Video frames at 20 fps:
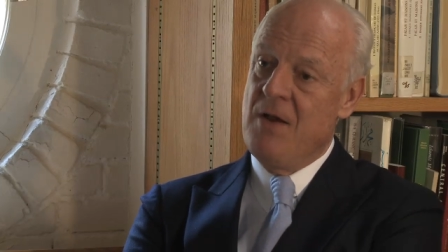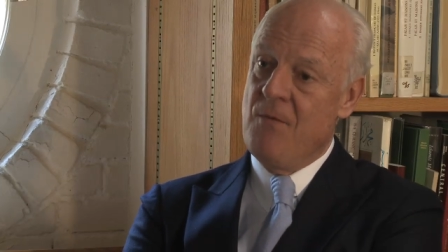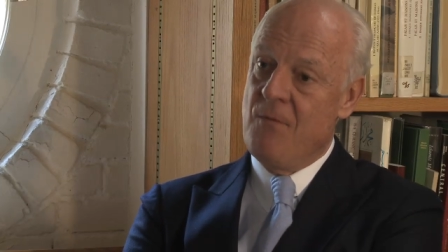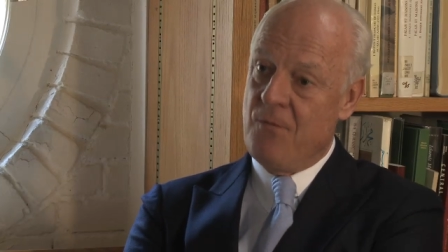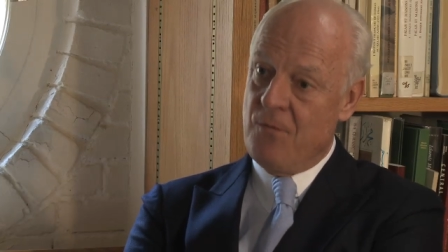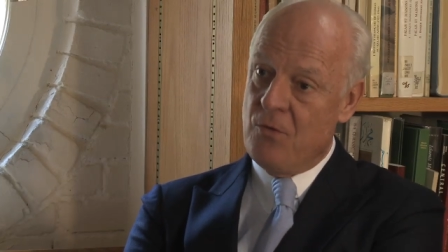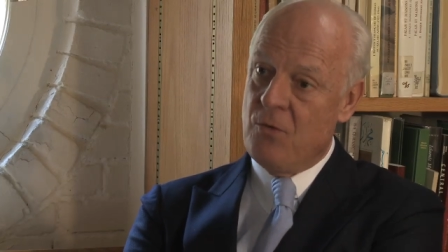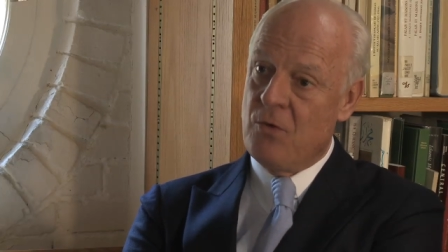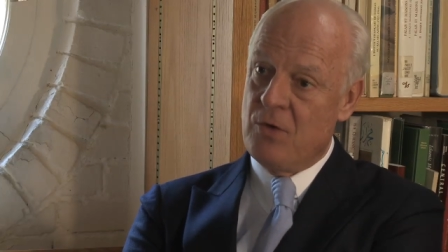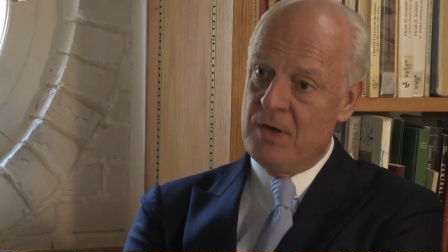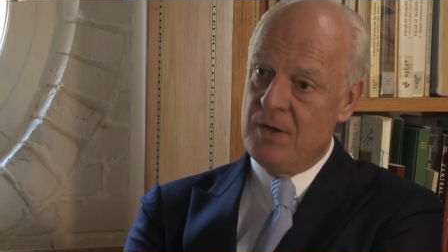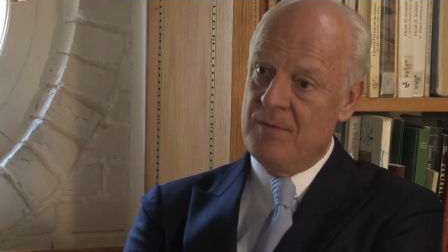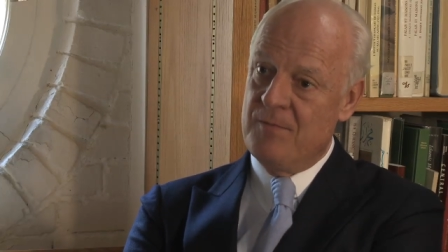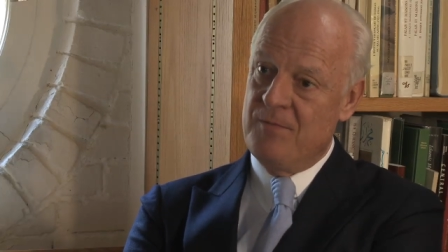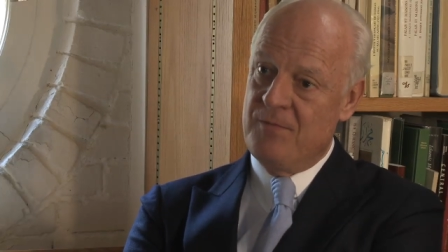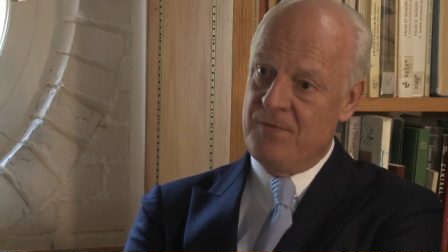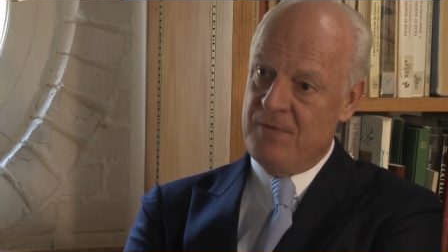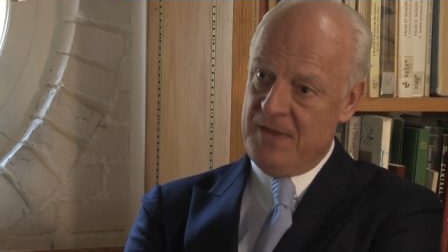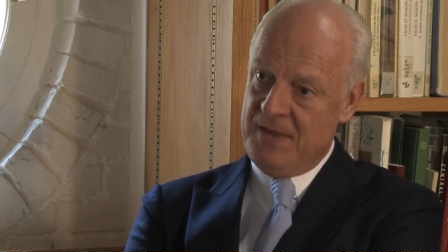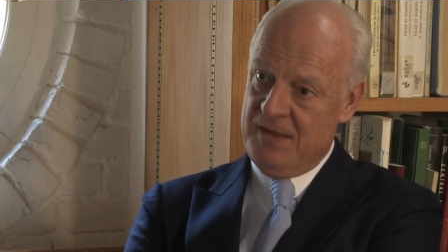for
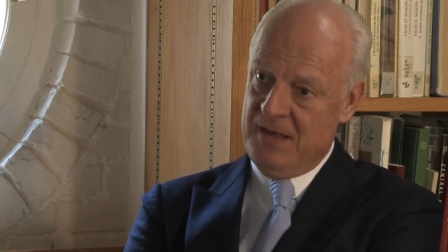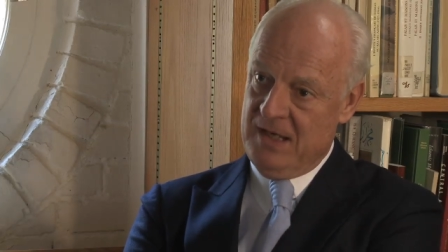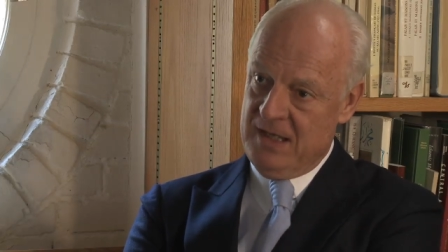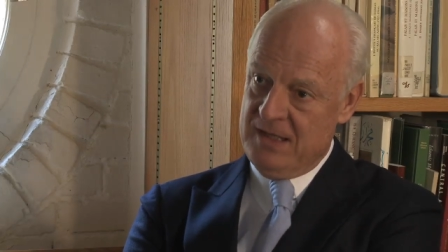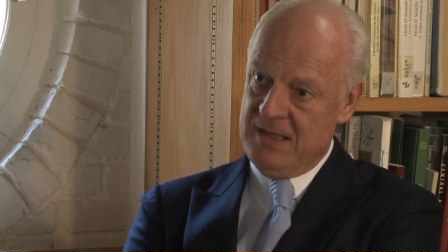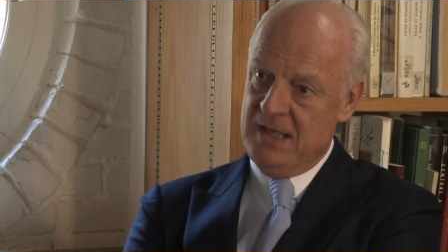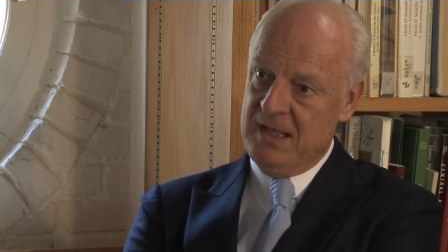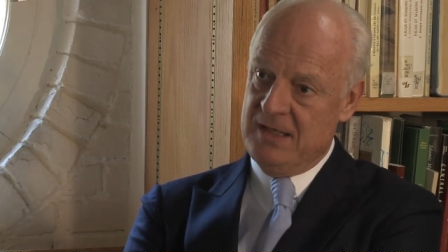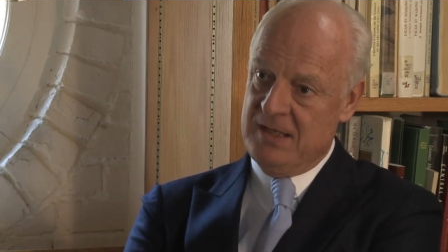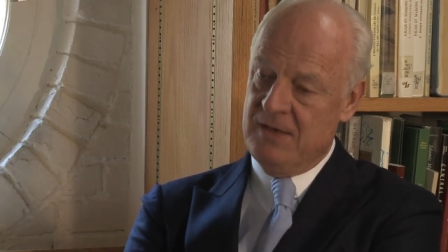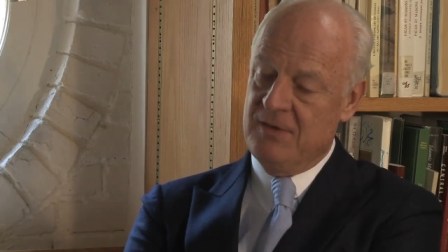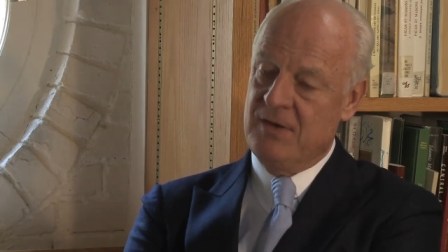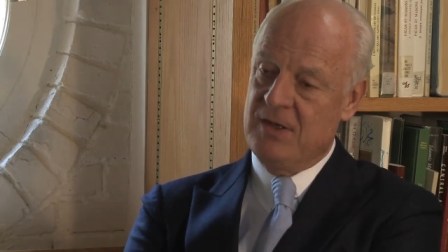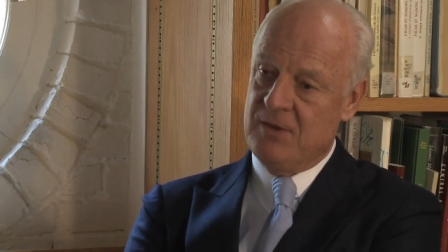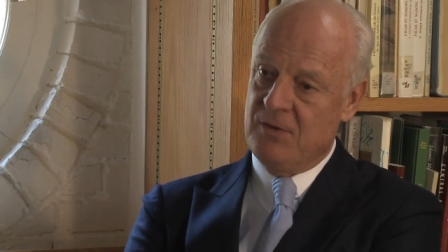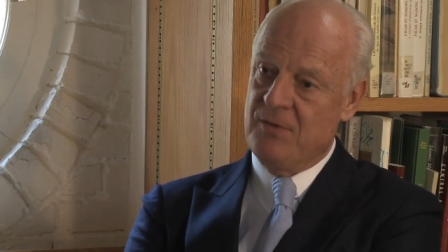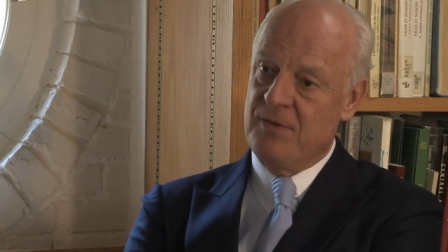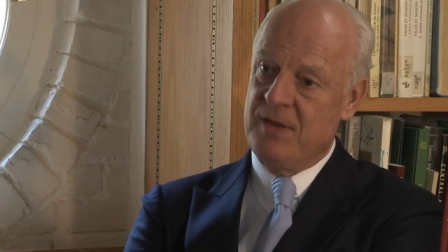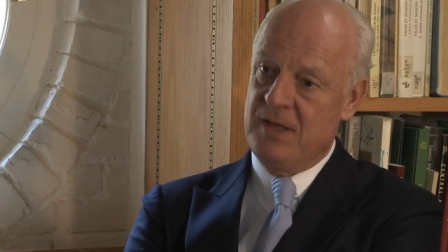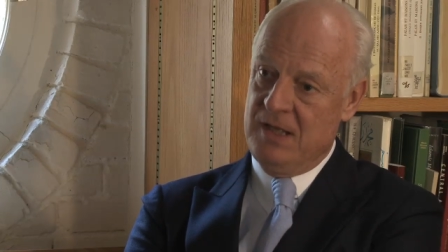facilitate a
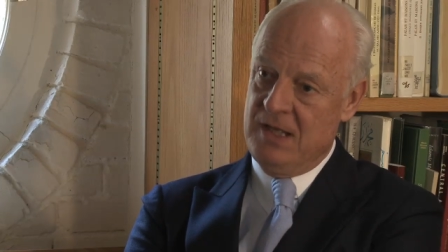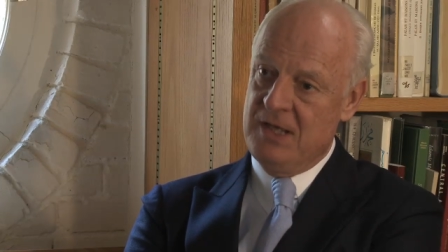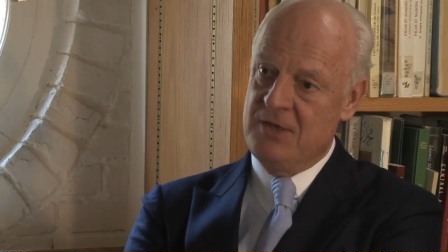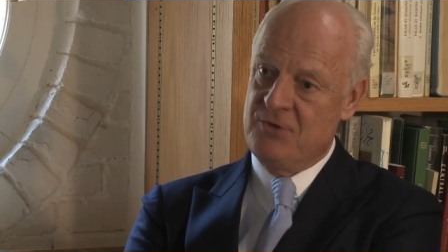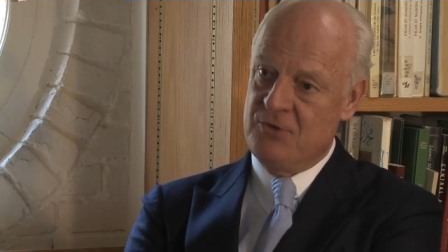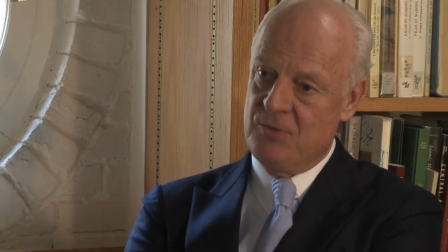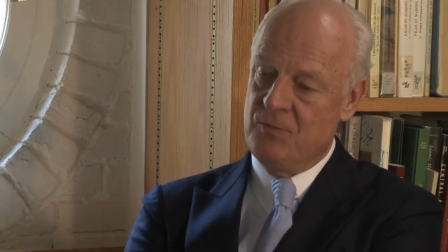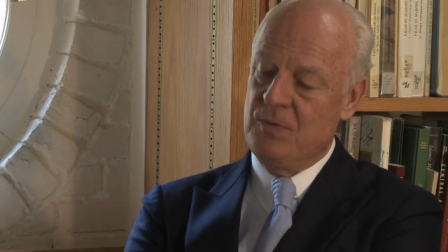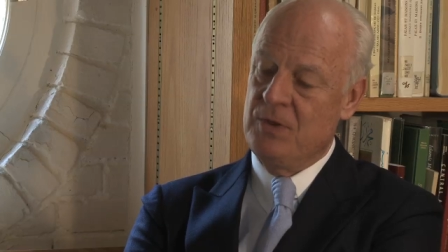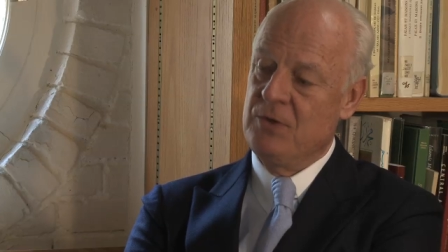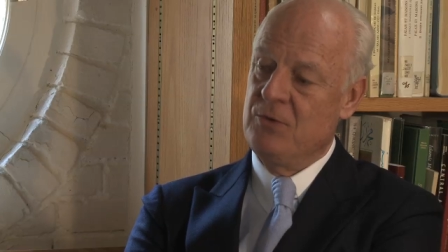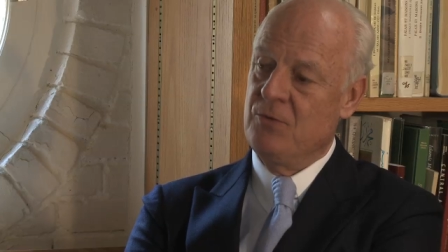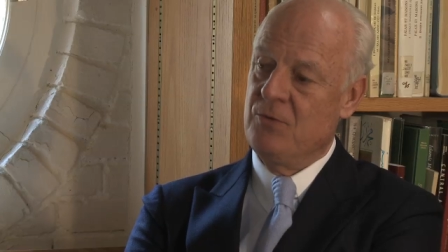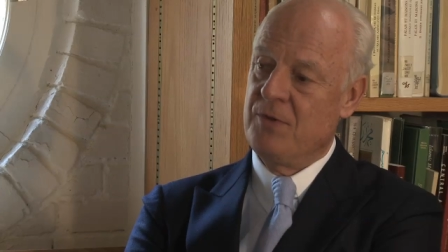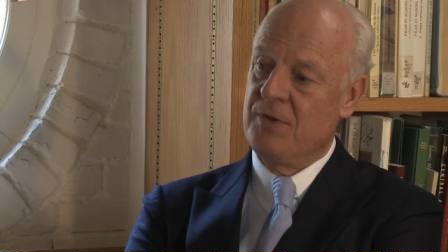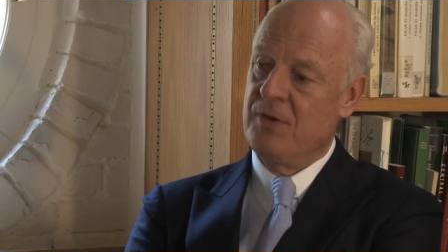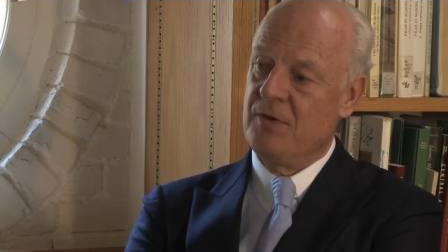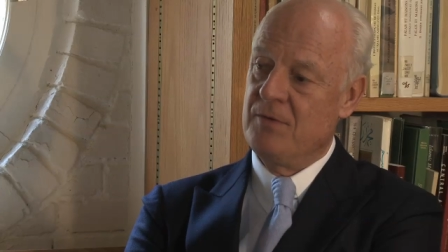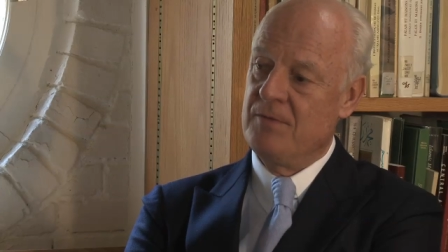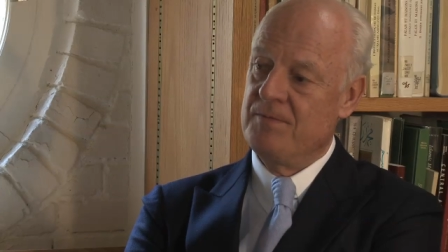reconciliation, we do
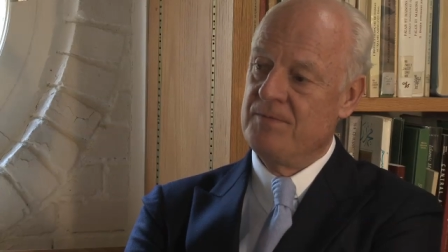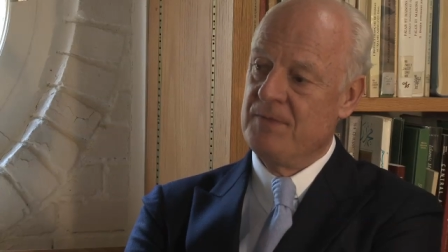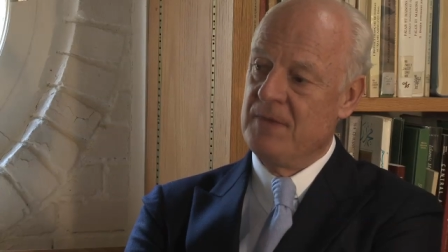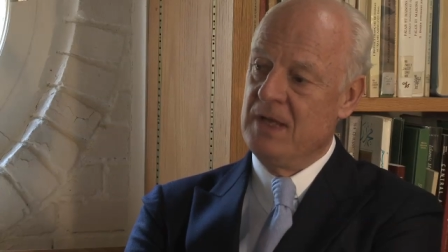so.